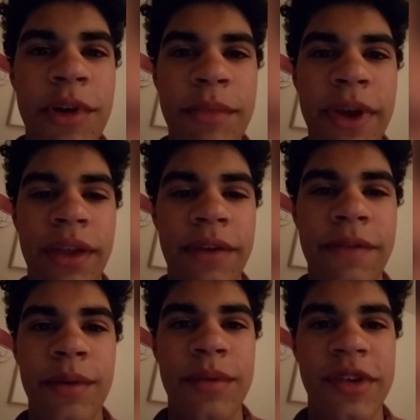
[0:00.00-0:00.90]
in my life
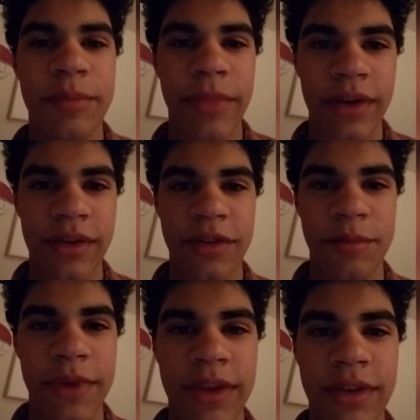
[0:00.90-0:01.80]
who inspires
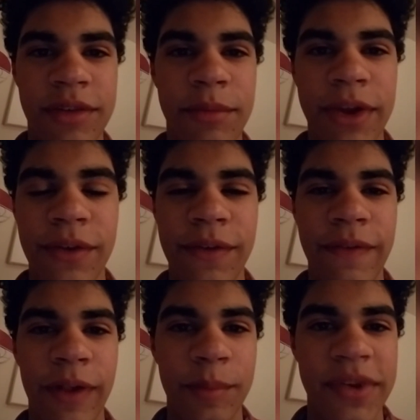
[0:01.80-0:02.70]
me is Michael
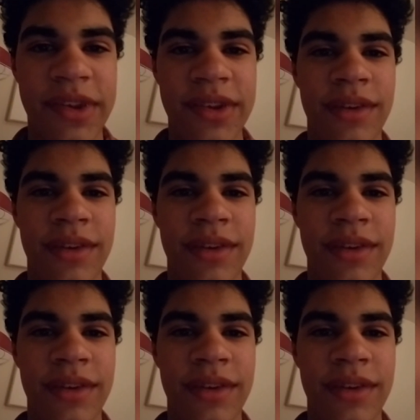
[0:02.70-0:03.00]
Phelps.